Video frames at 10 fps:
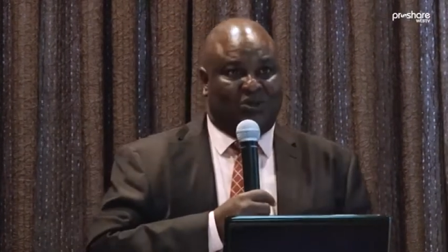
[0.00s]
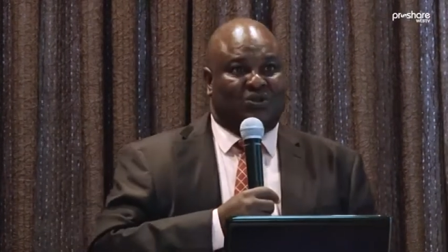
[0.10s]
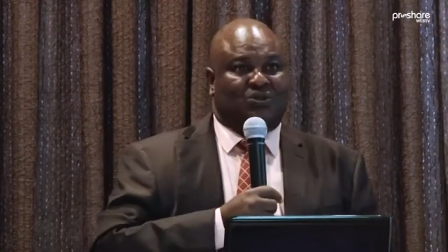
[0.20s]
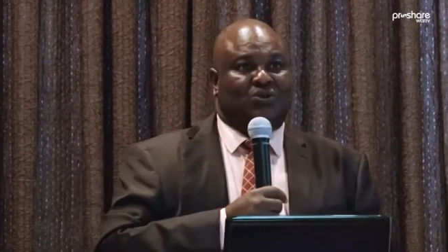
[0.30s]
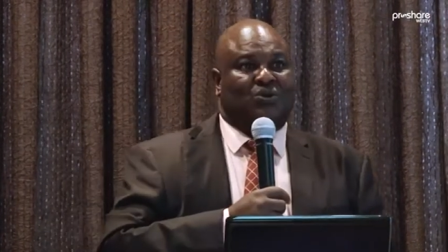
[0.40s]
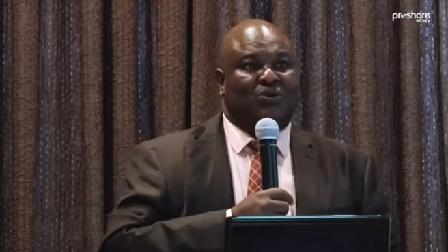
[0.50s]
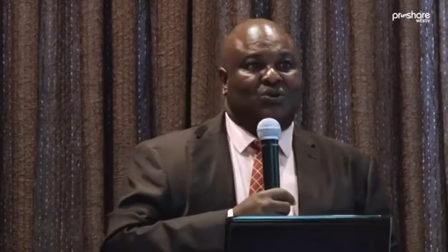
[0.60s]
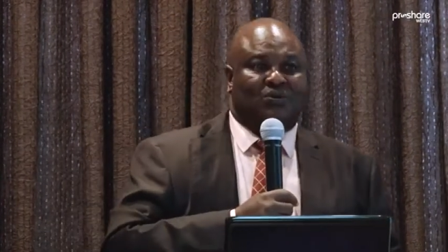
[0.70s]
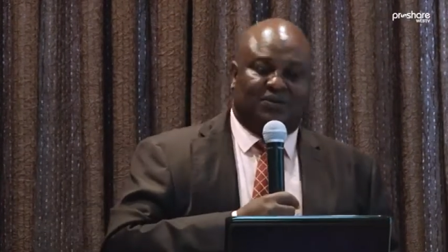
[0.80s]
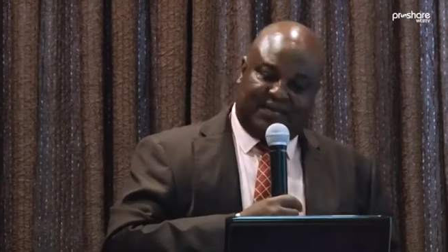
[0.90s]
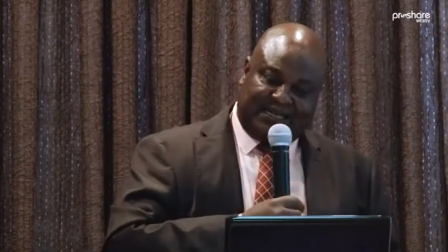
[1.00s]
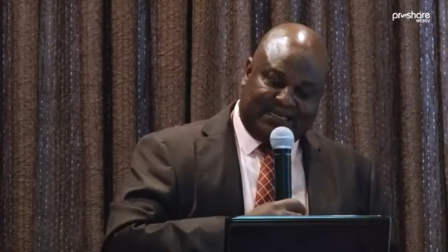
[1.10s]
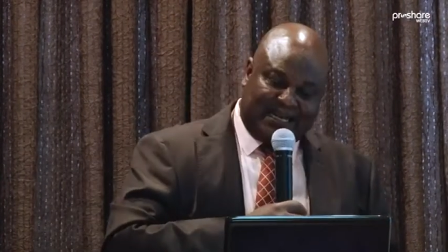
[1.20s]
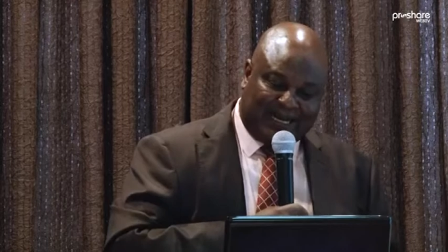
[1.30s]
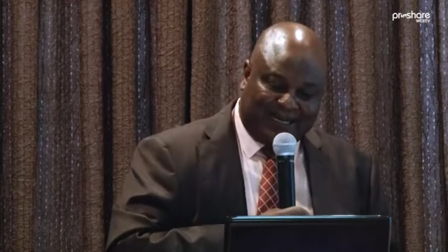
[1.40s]
So
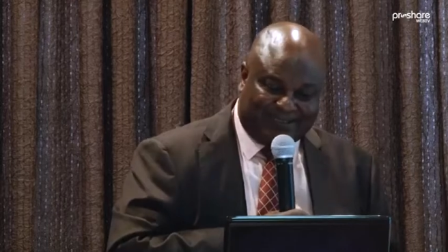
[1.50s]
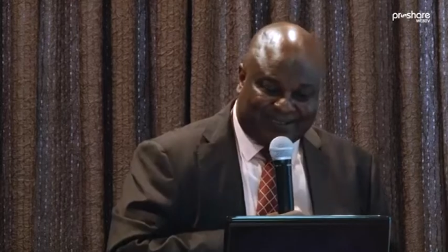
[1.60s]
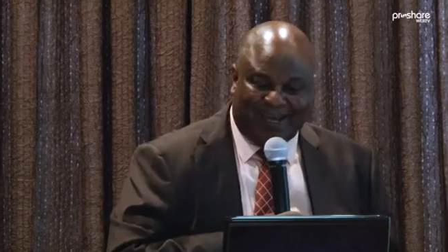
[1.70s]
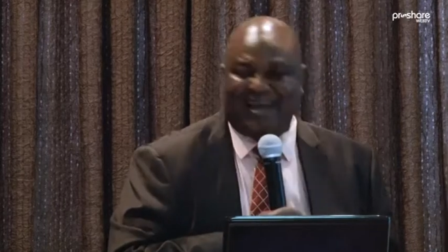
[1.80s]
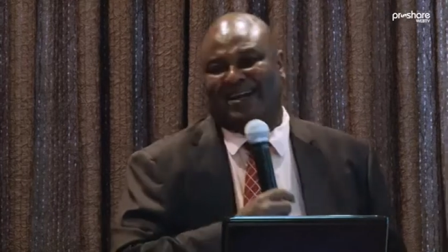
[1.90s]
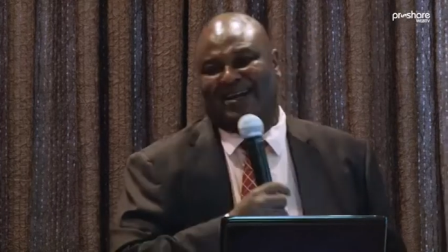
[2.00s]
Nigeria can scan